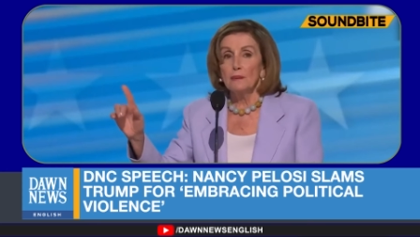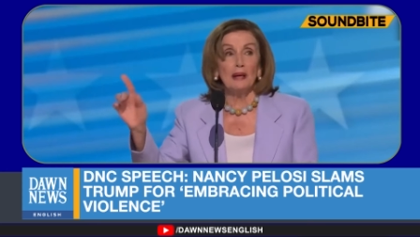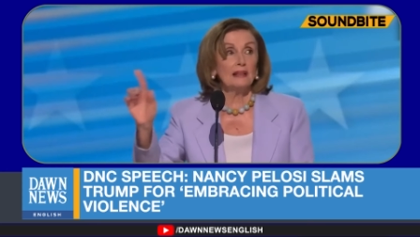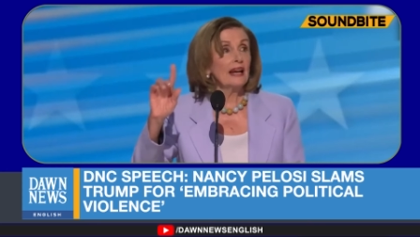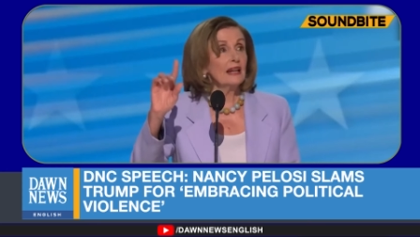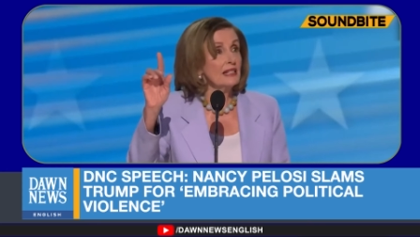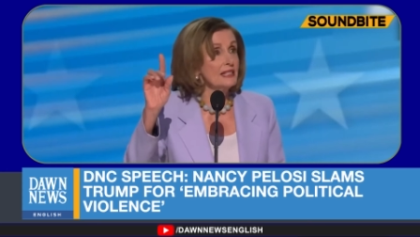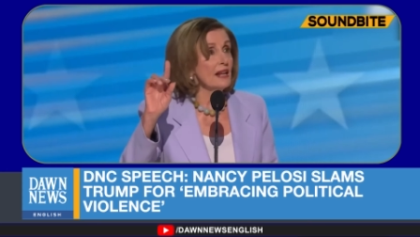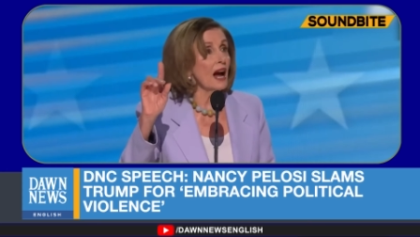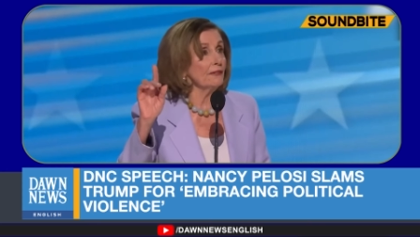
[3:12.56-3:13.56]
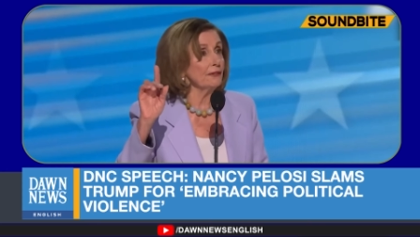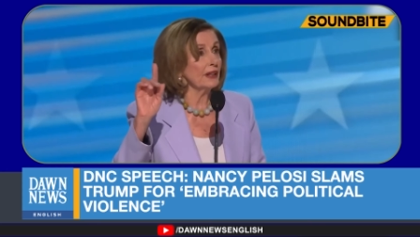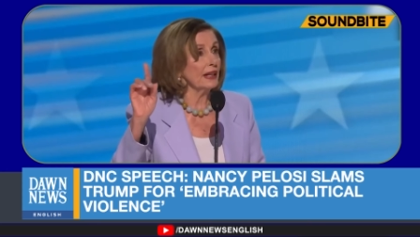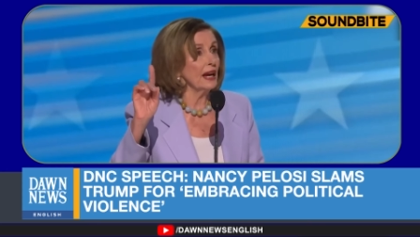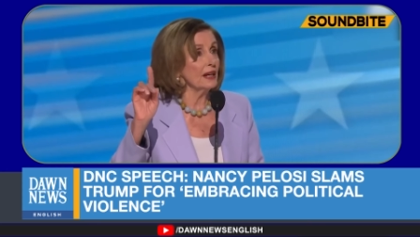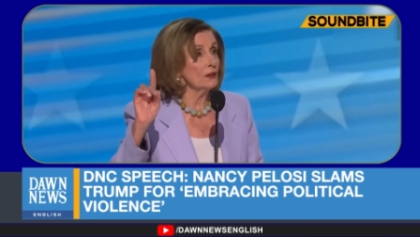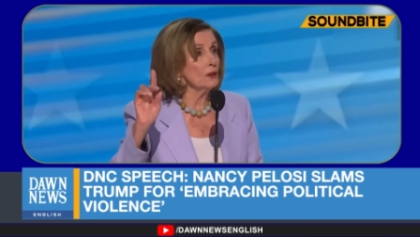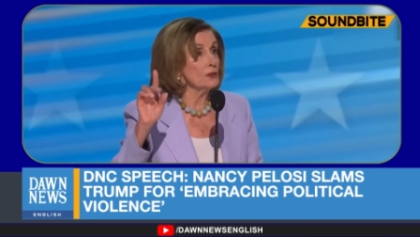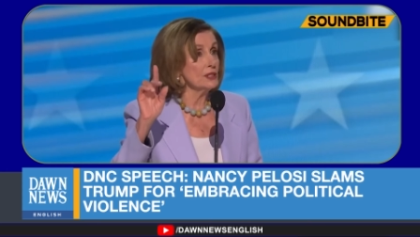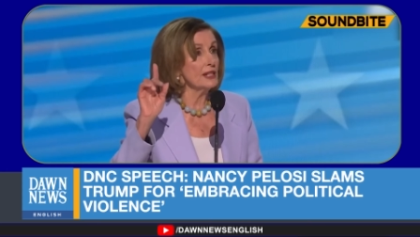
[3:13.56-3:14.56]
But let us not forget
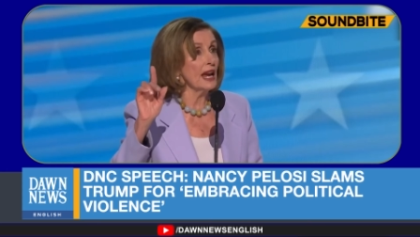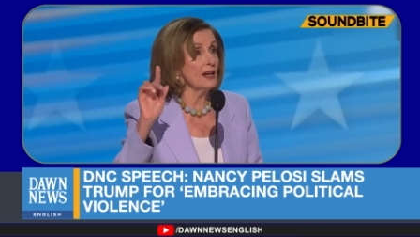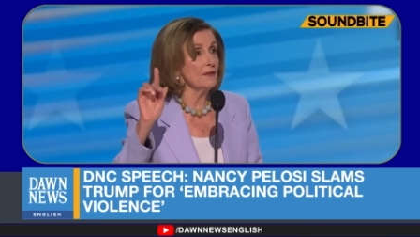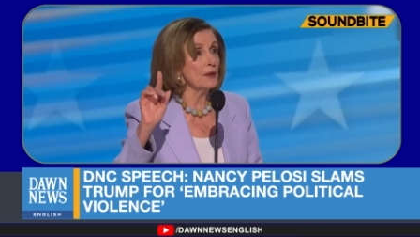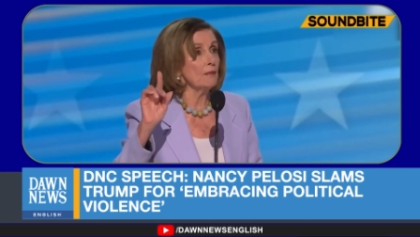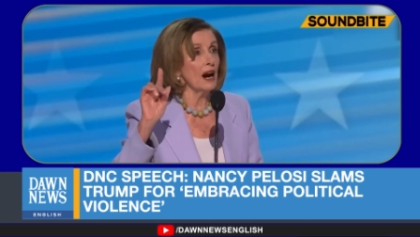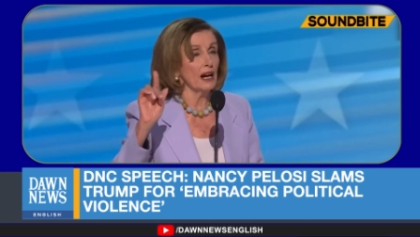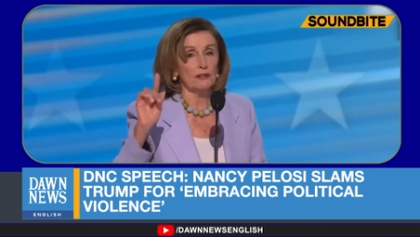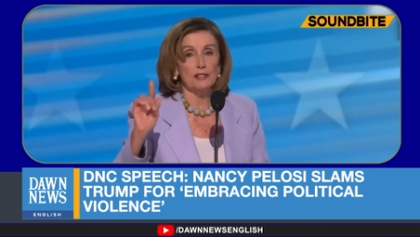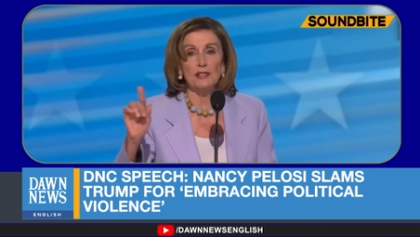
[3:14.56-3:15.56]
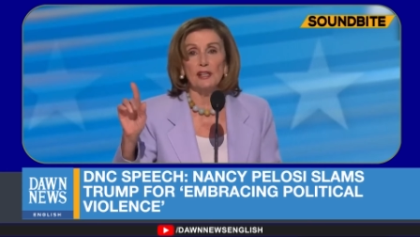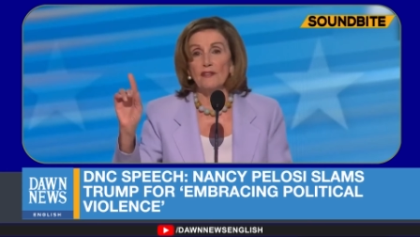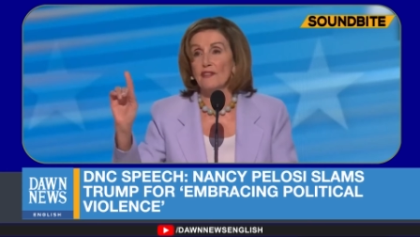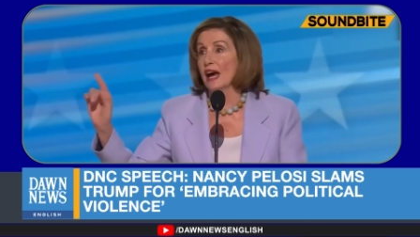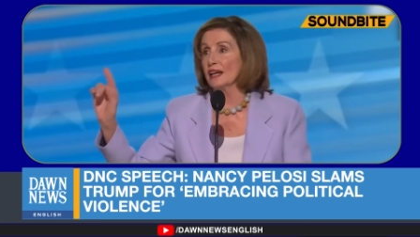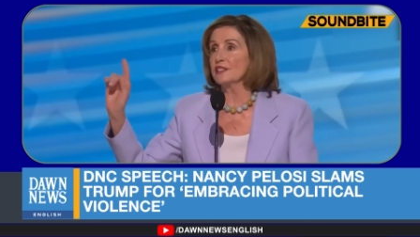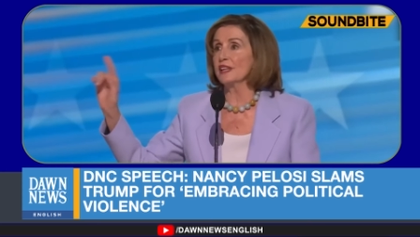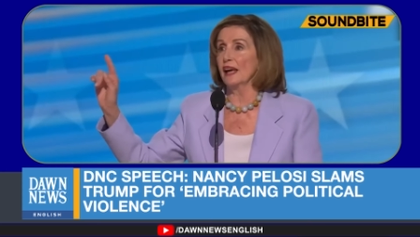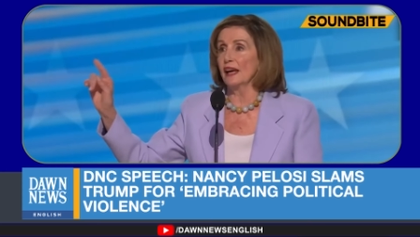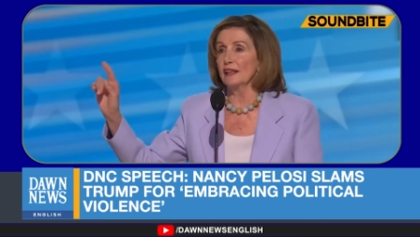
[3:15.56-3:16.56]
who saved democracy that
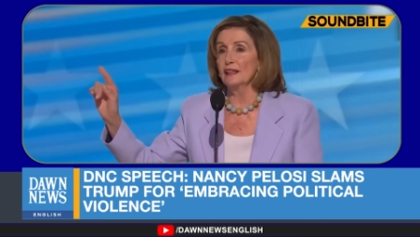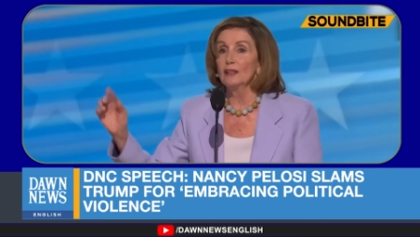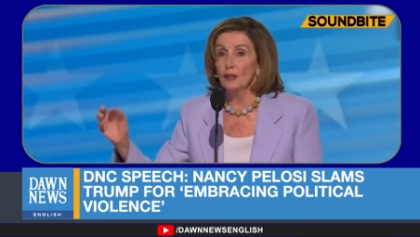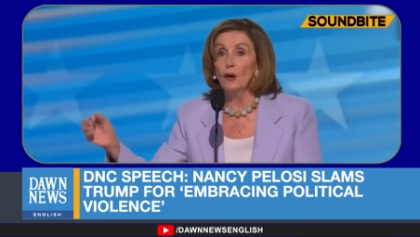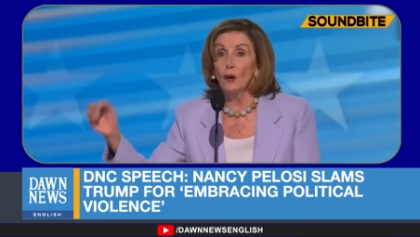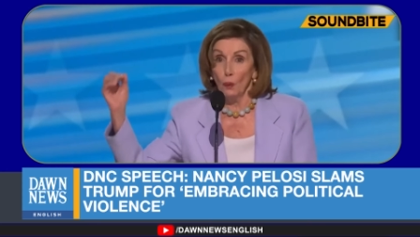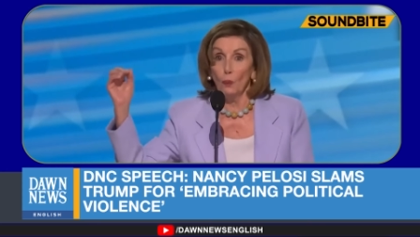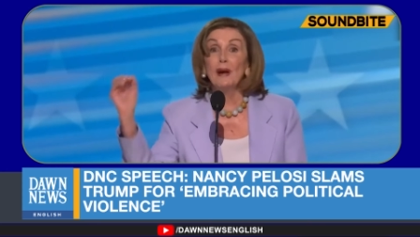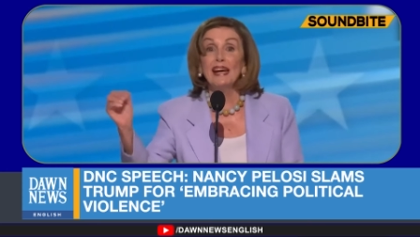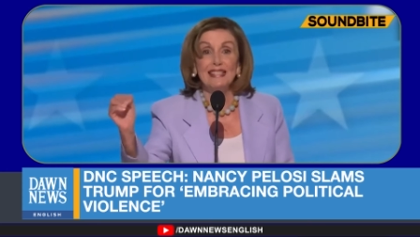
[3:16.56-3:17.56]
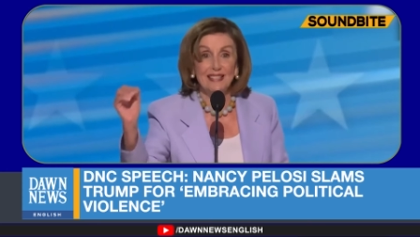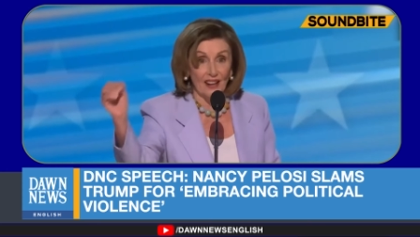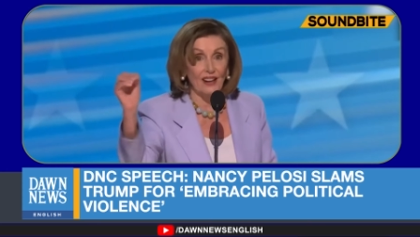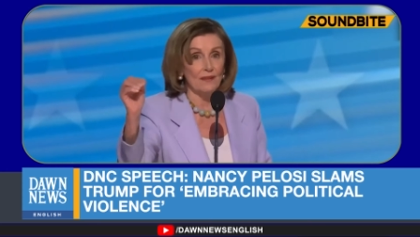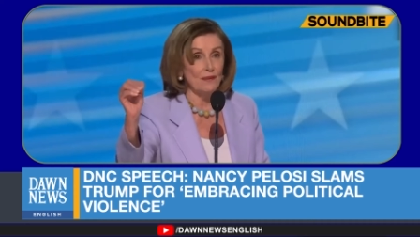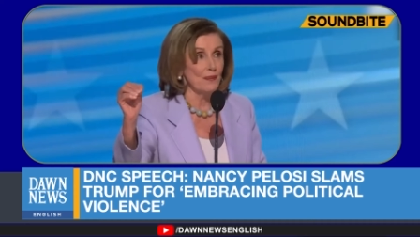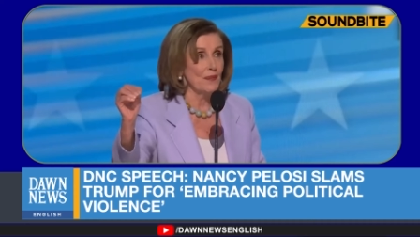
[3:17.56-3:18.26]
day. We did.